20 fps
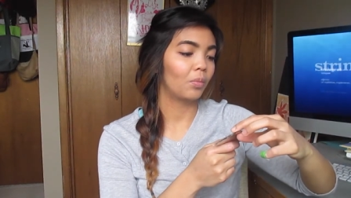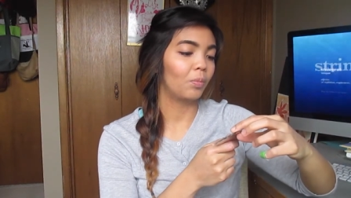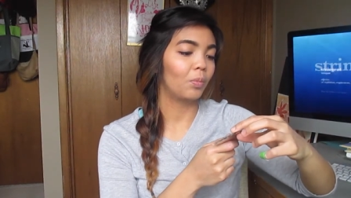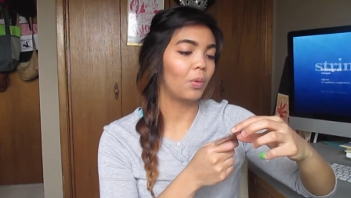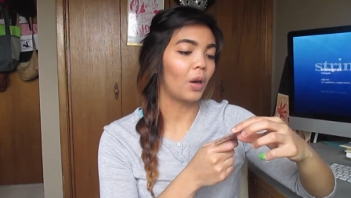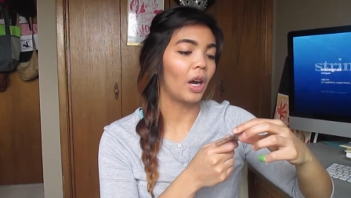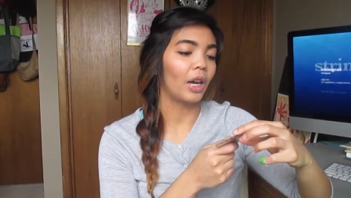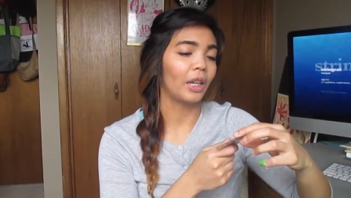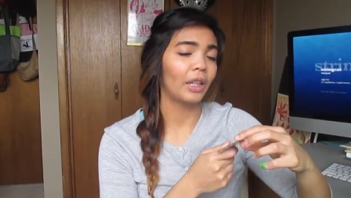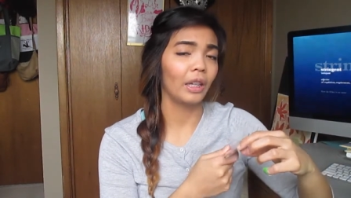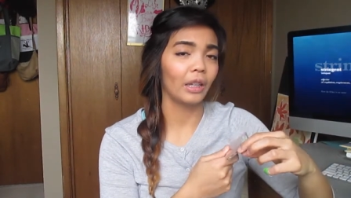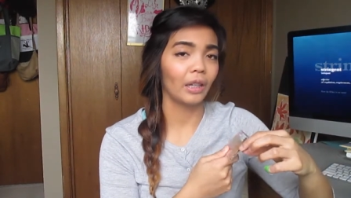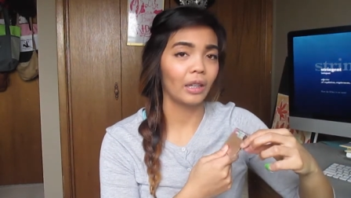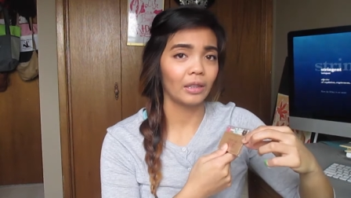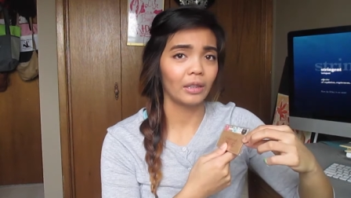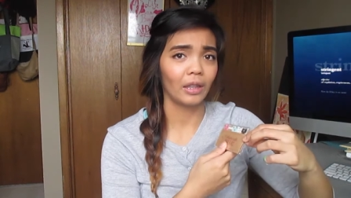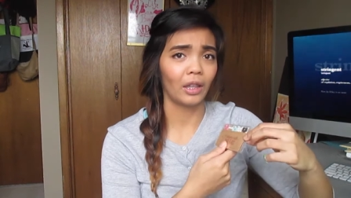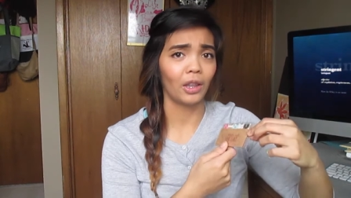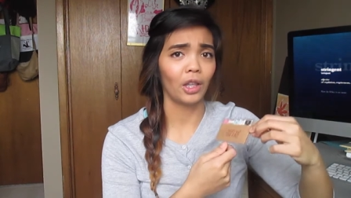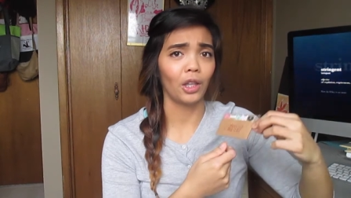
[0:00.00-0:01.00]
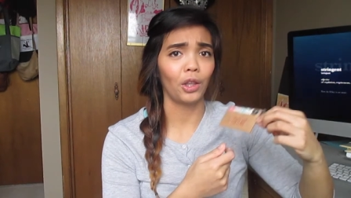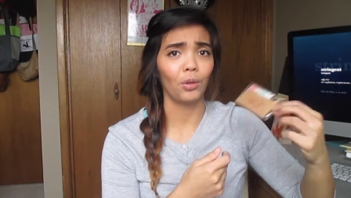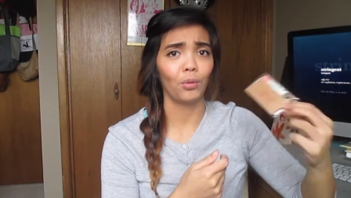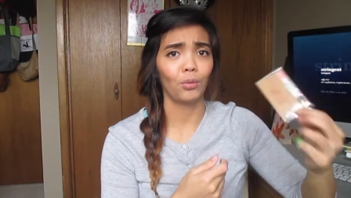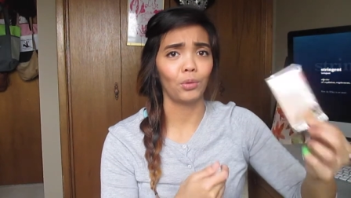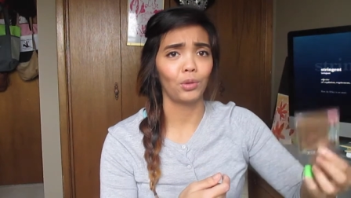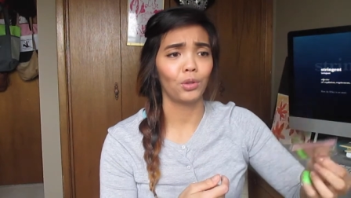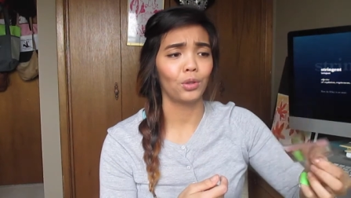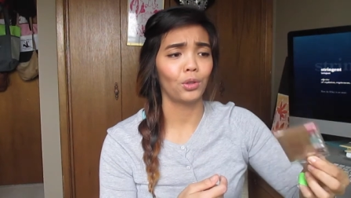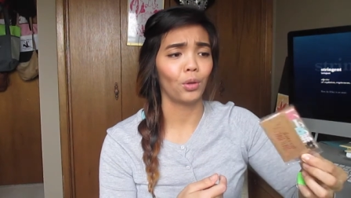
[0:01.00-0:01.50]
bought it because I thought it
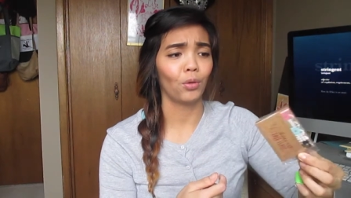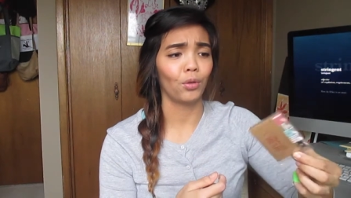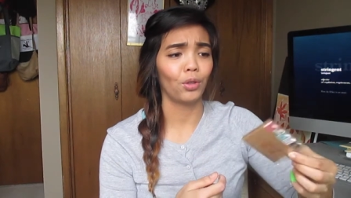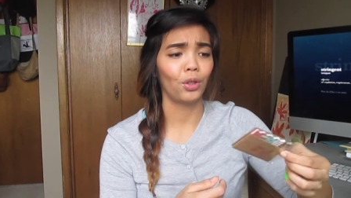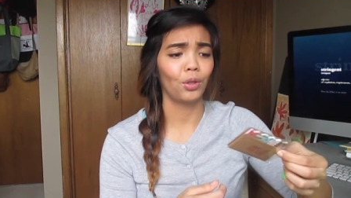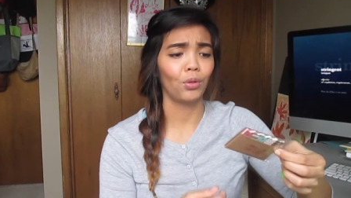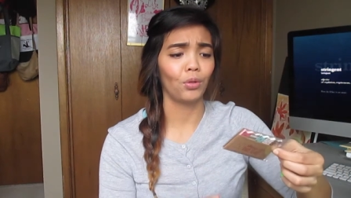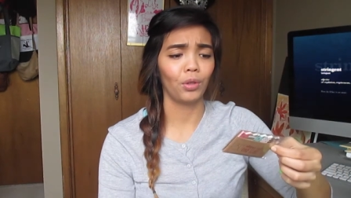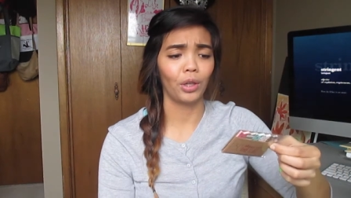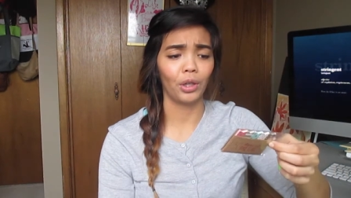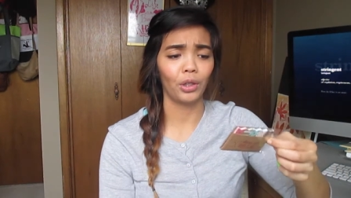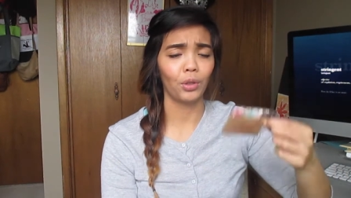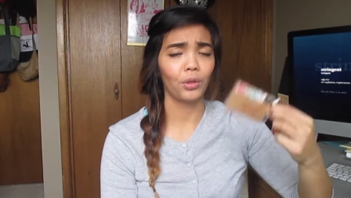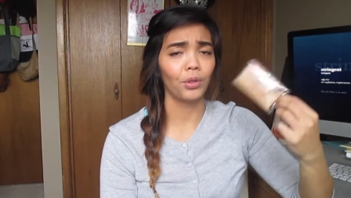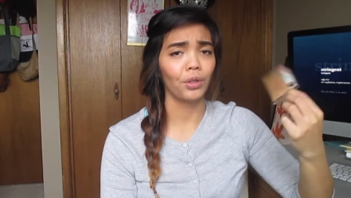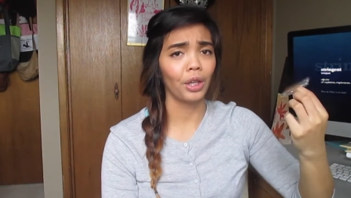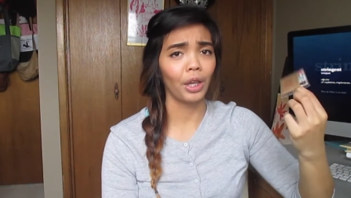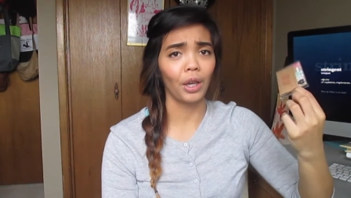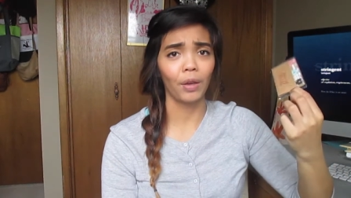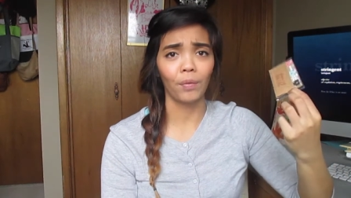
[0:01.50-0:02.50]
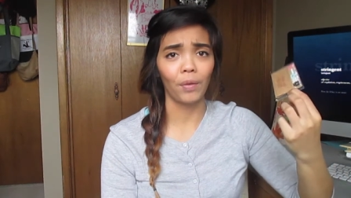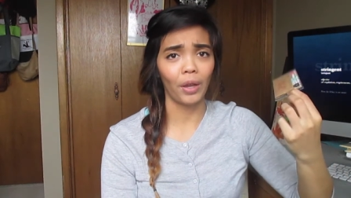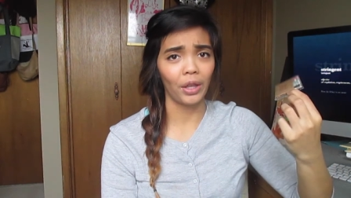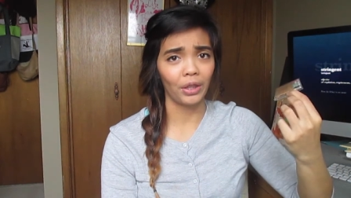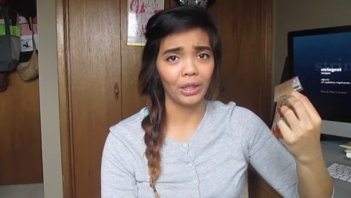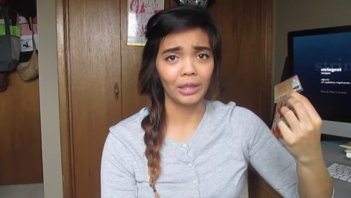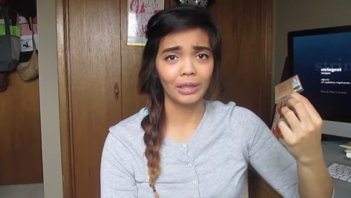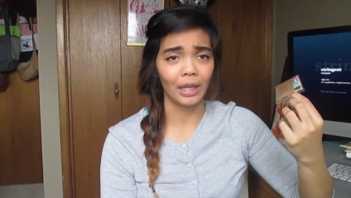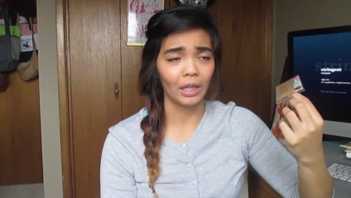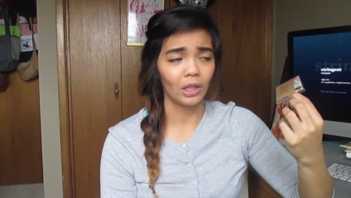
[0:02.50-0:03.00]
was so cute. And I know you can't
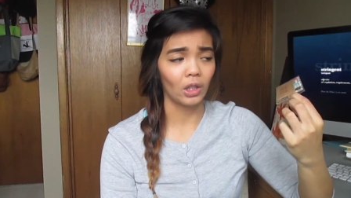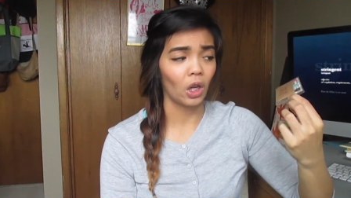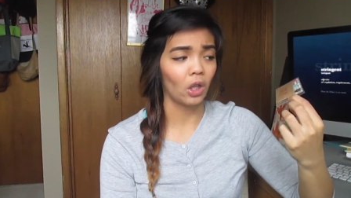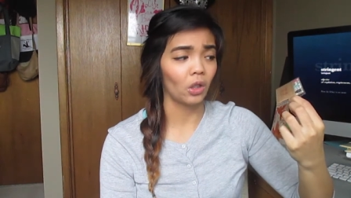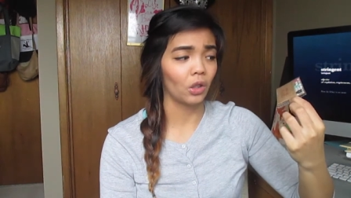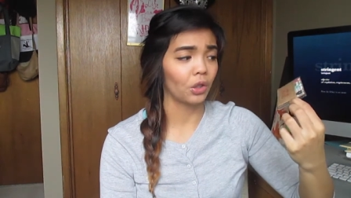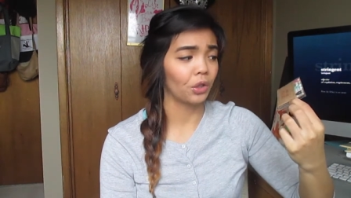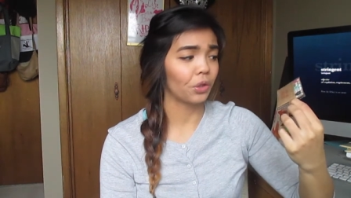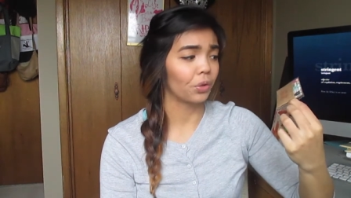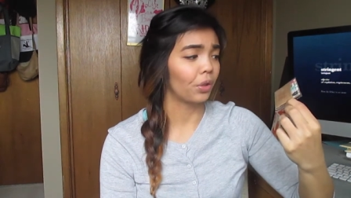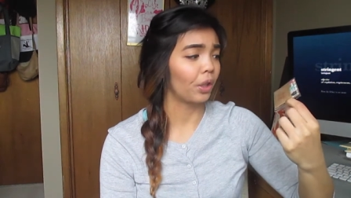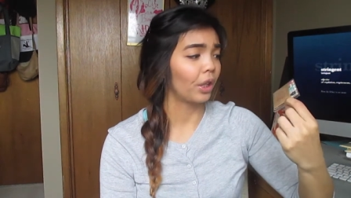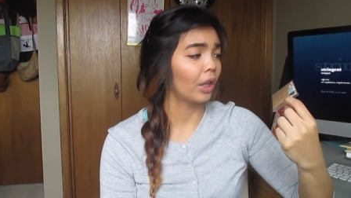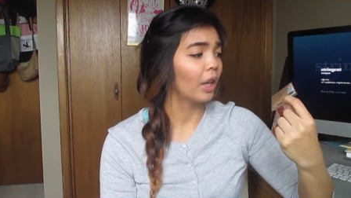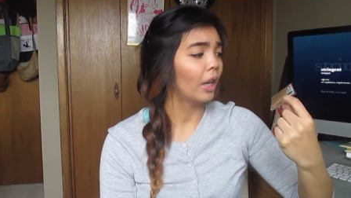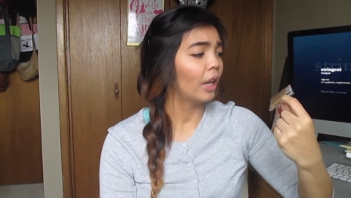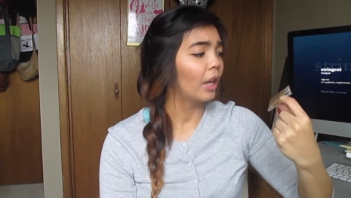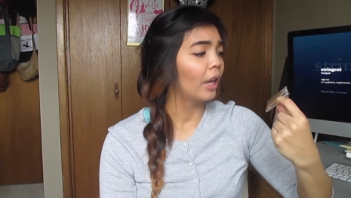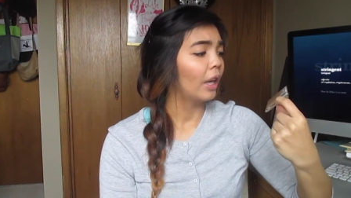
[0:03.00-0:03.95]
find this at Dollar Tree.